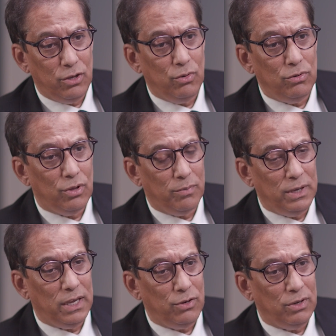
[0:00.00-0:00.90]
youth are
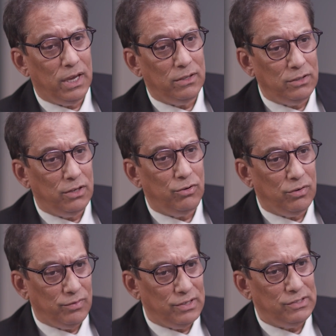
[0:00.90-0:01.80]
being educated at
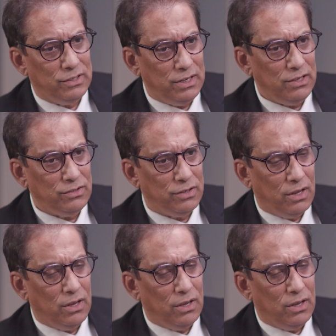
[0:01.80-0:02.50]
universities.